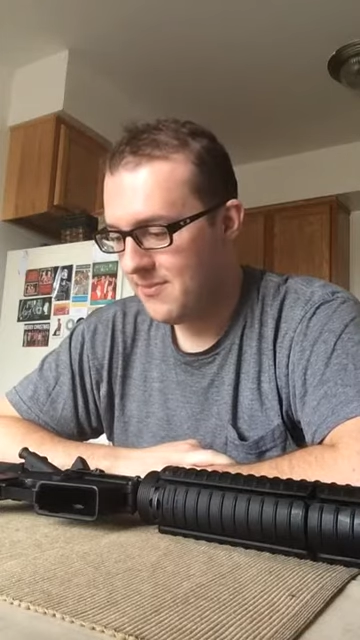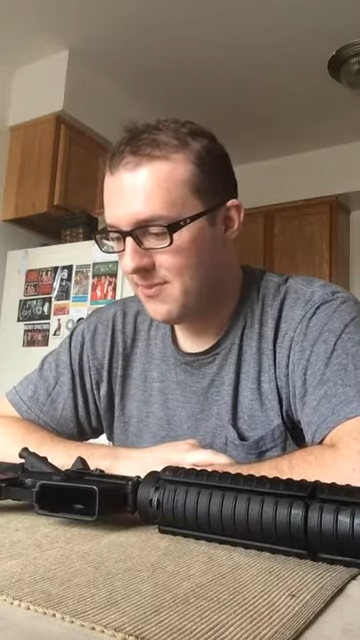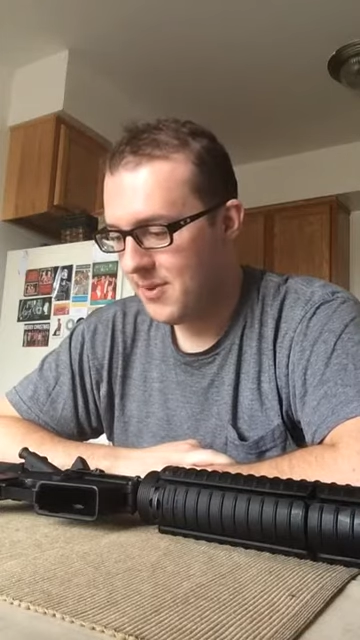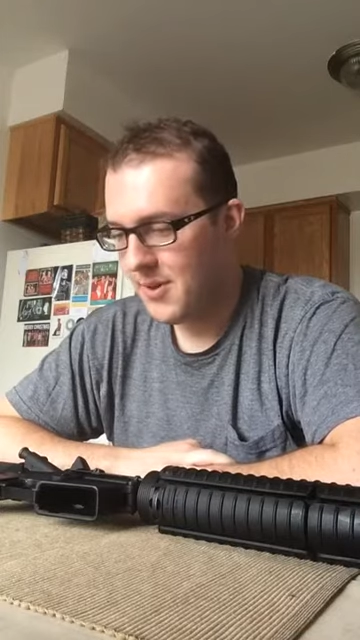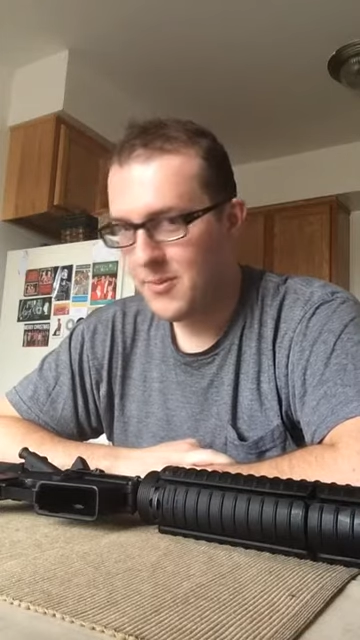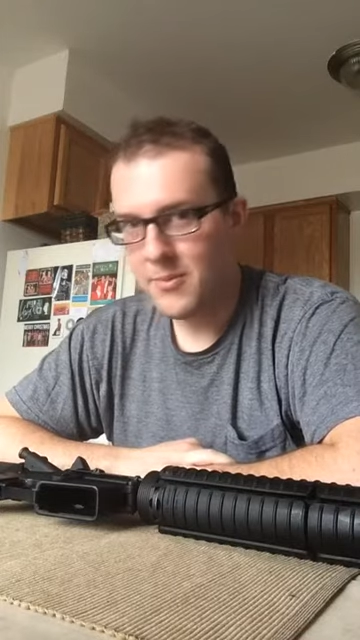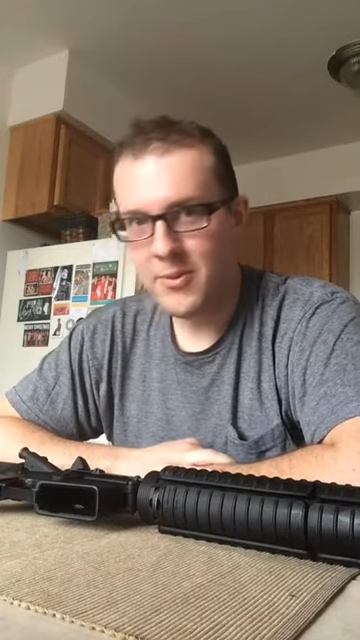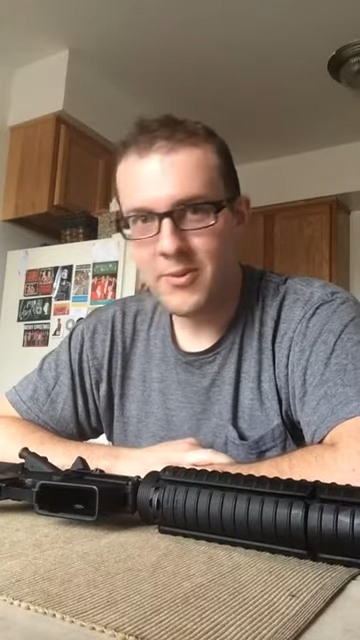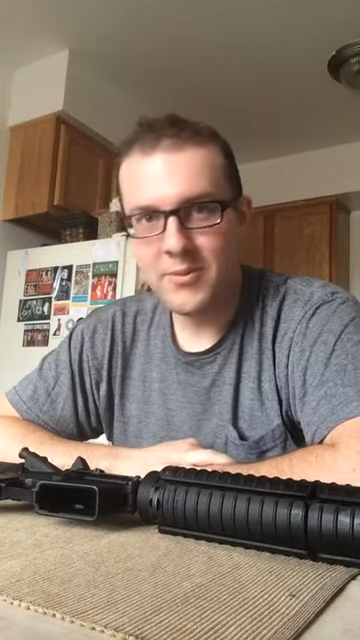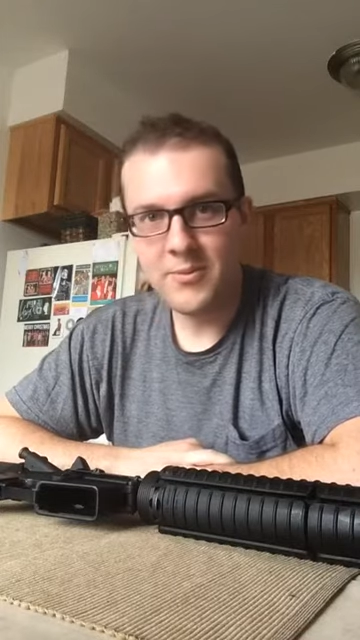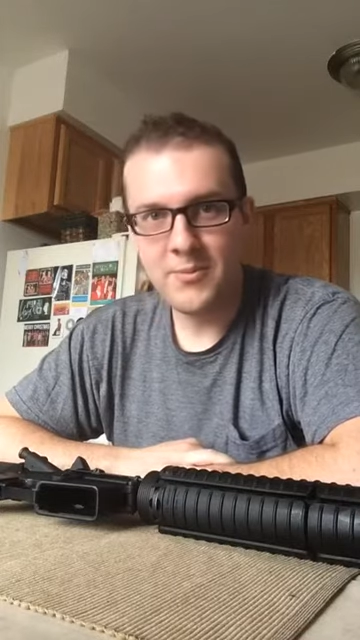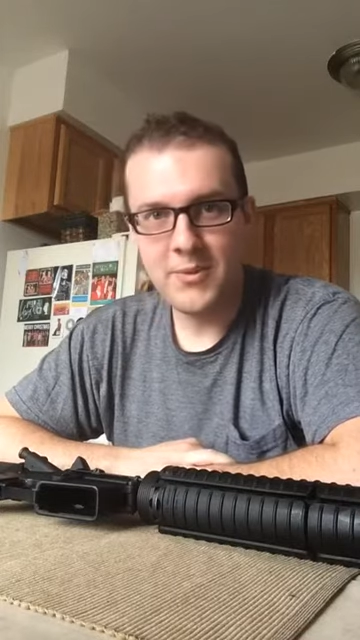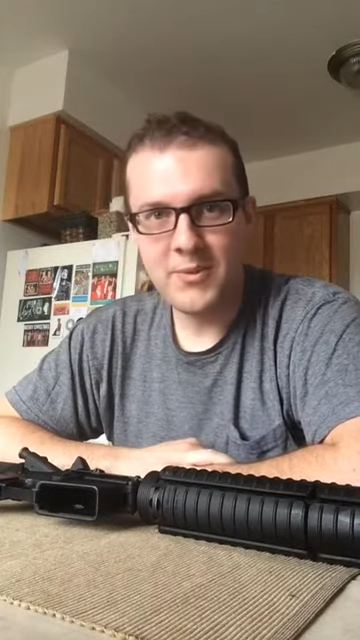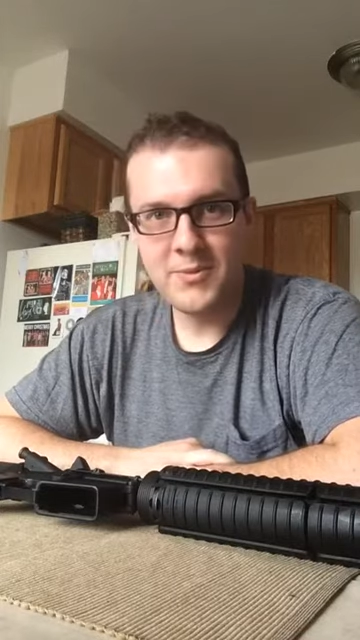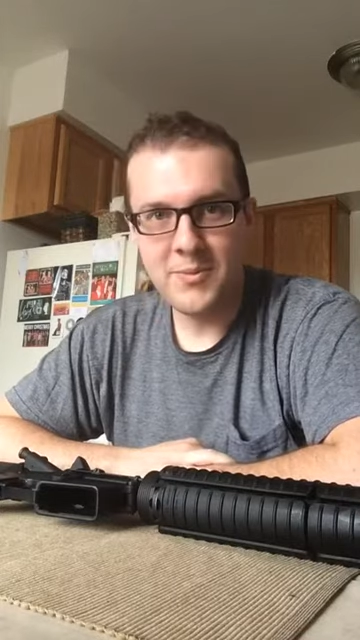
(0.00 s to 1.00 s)
but we'll
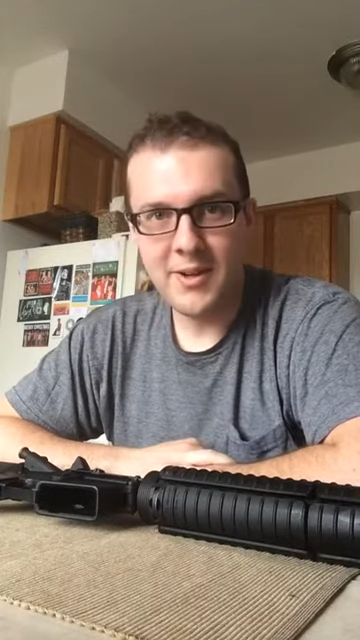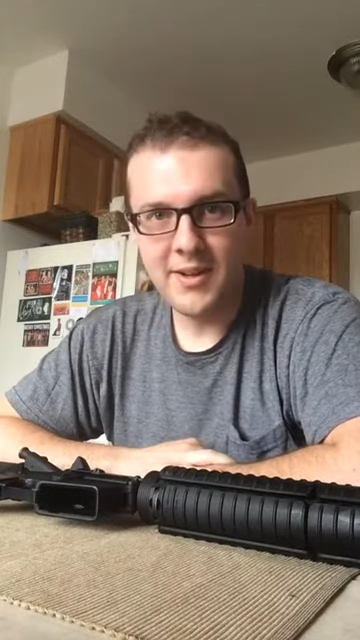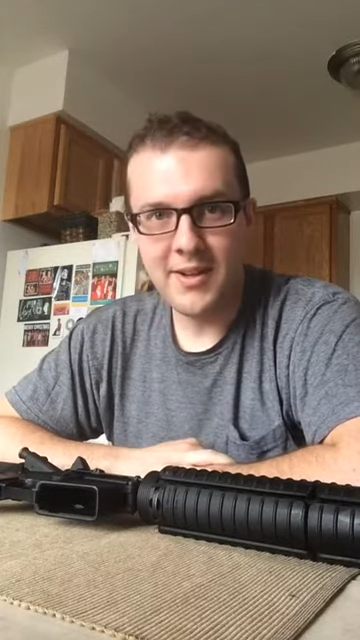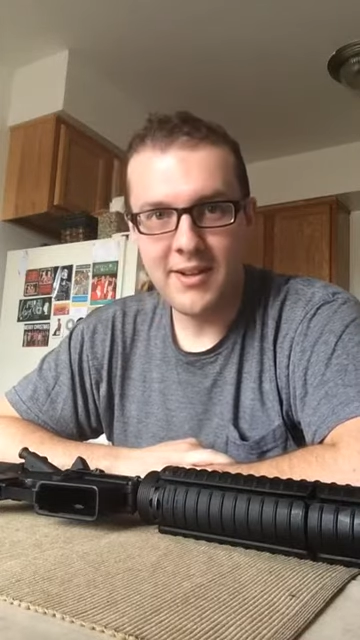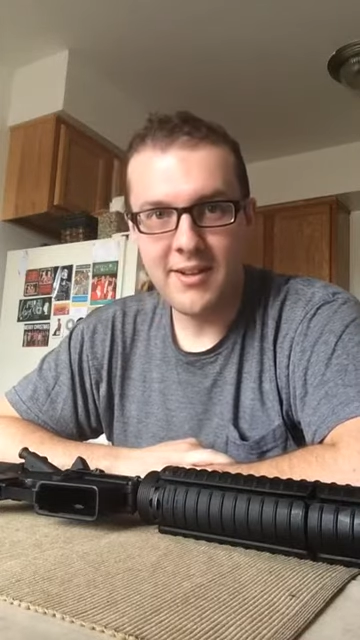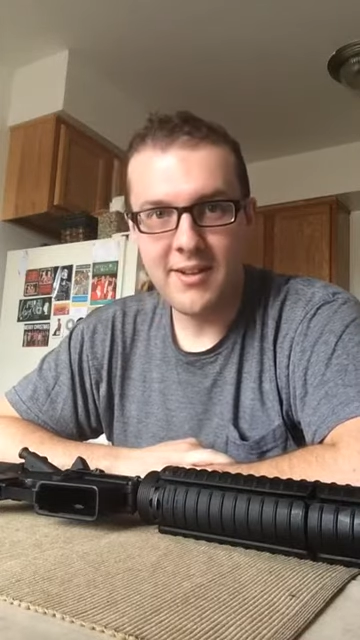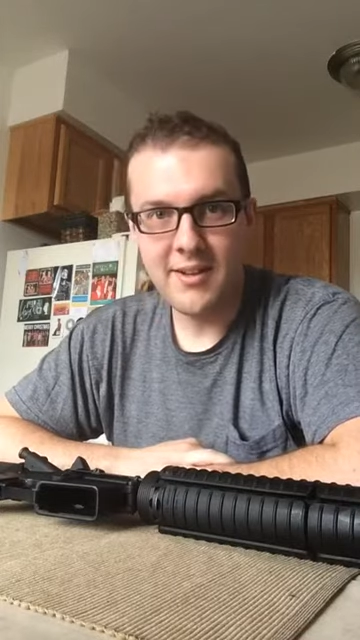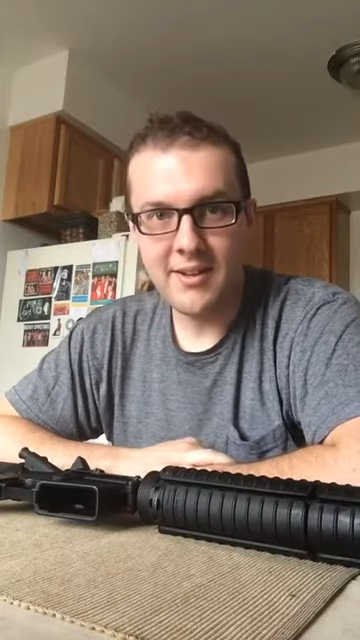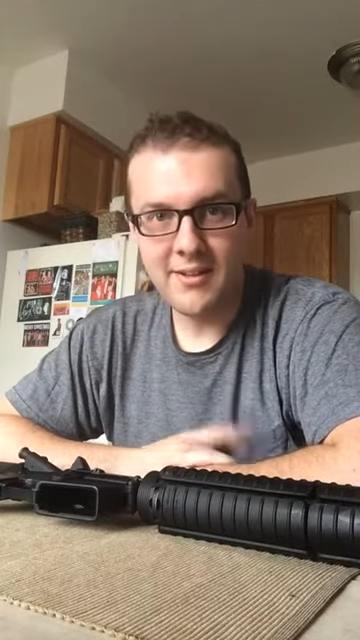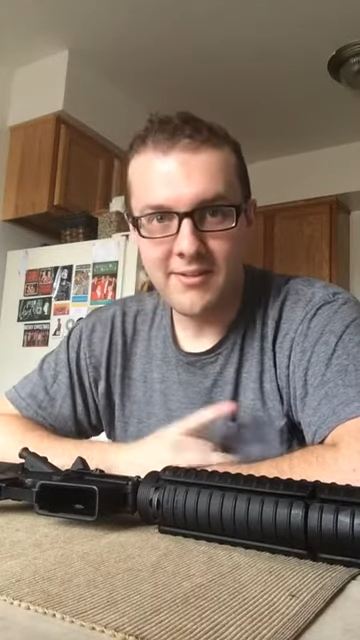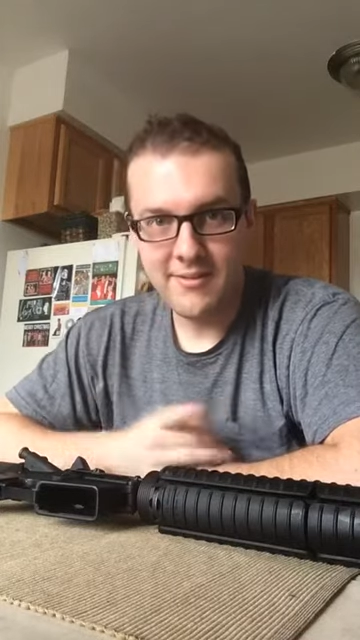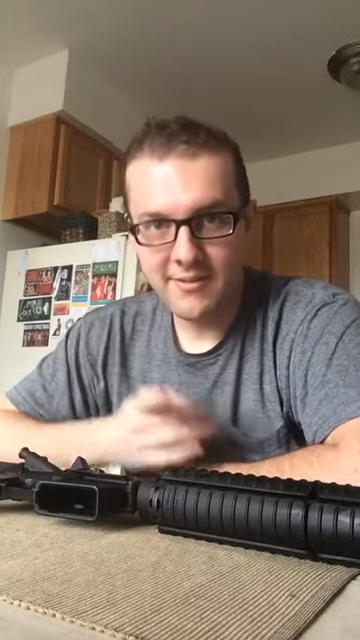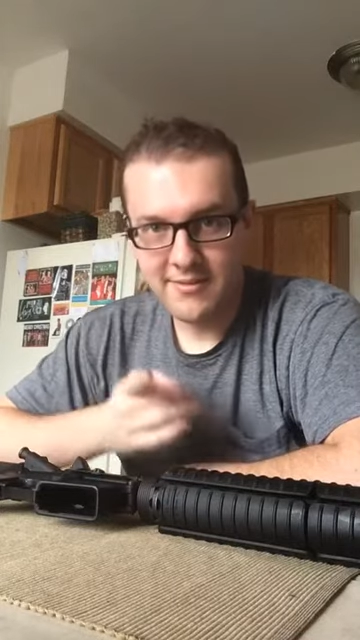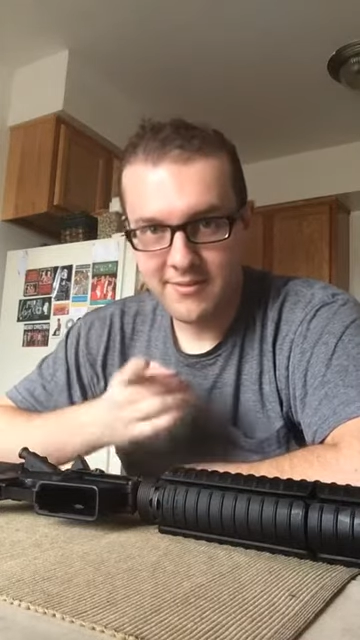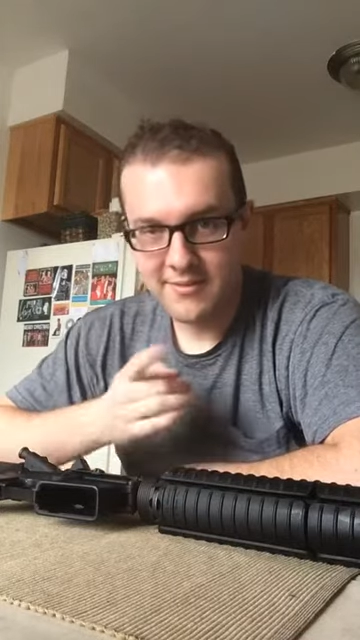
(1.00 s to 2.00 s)
use my
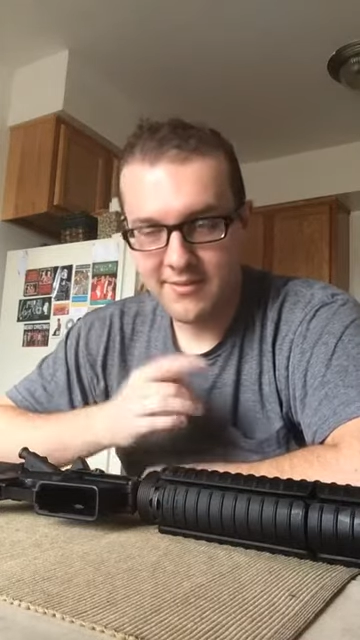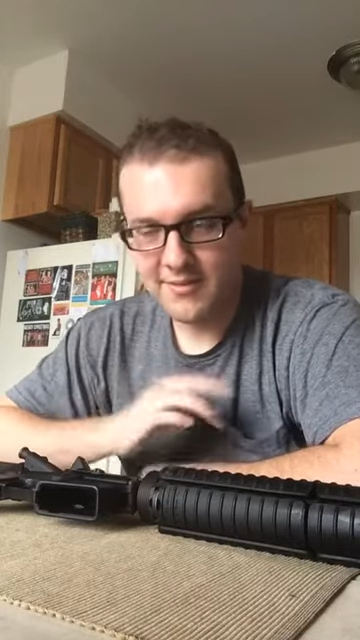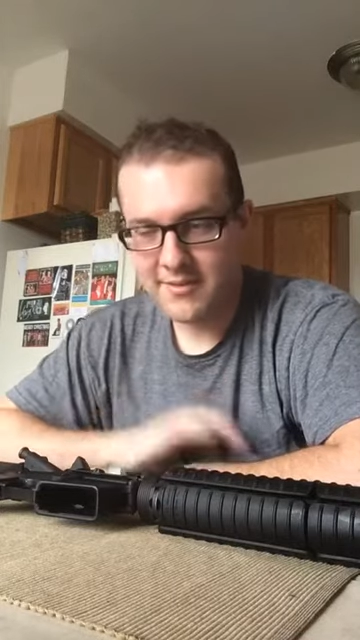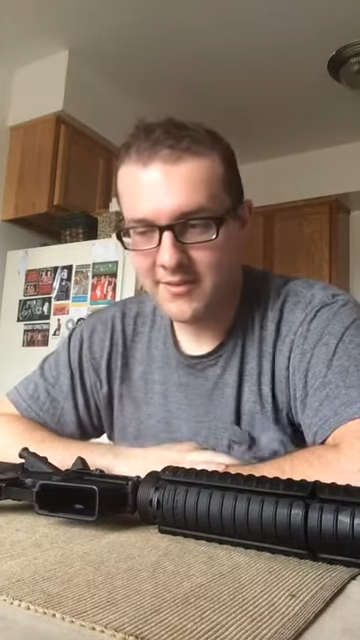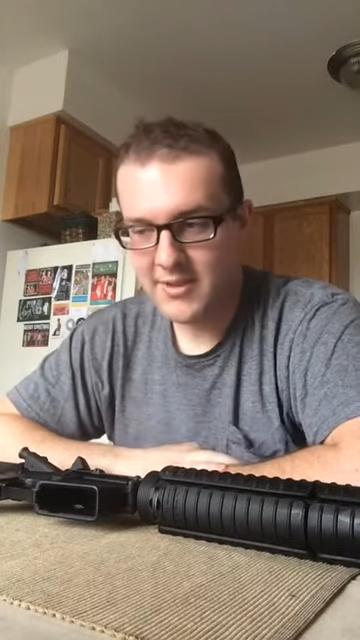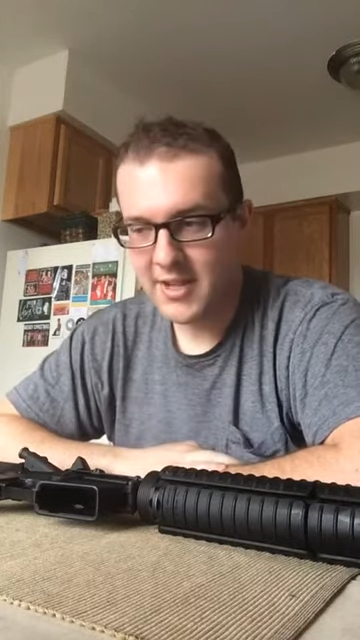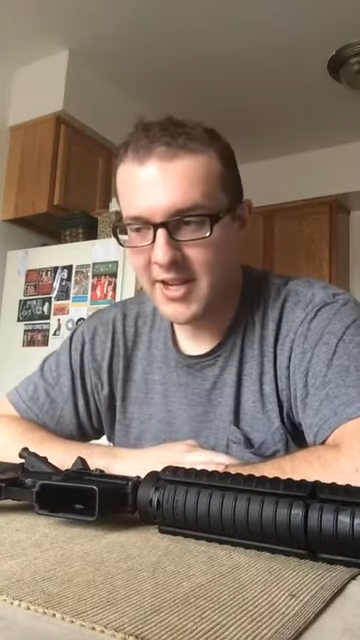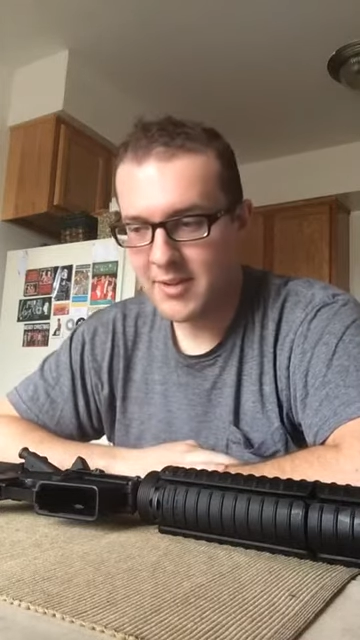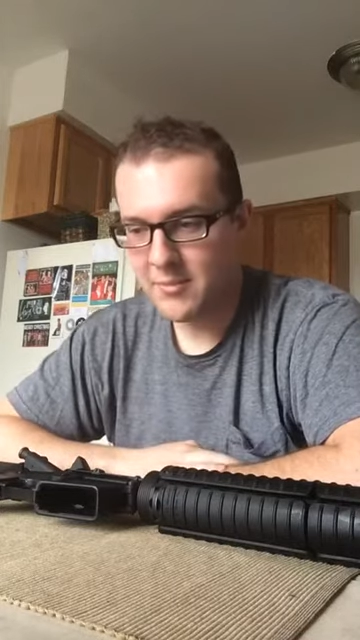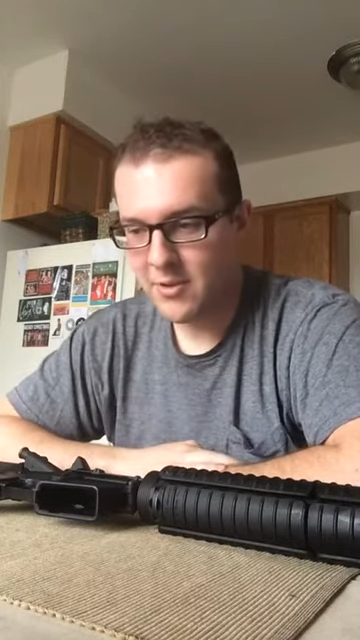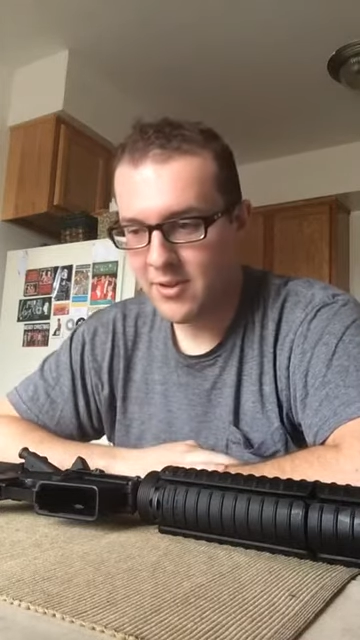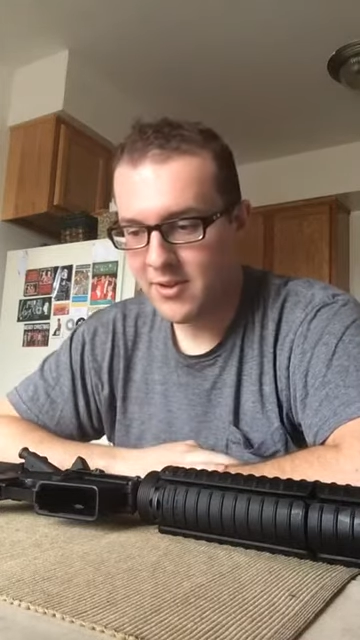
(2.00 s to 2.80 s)
timer